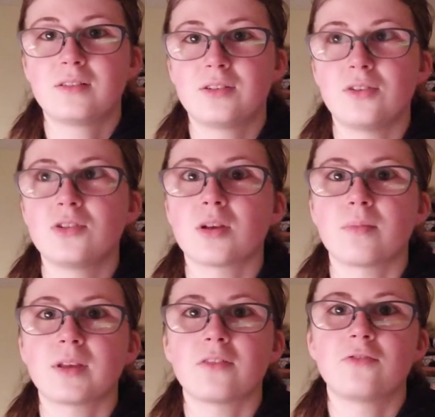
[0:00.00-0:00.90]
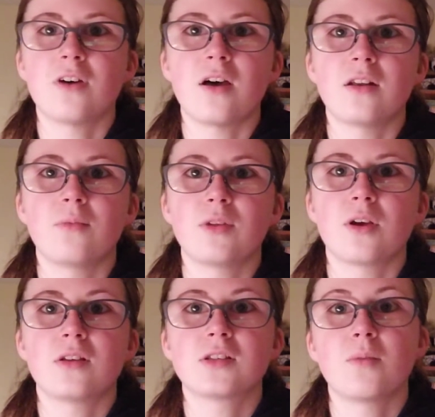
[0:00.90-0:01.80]
do something fun
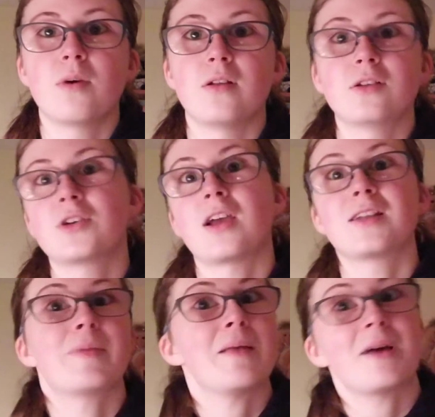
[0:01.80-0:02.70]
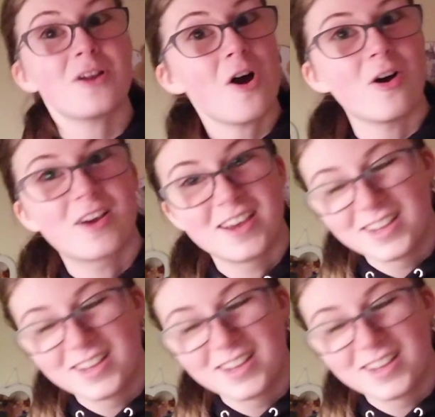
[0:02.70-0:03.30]
without someone trying to pet my dog.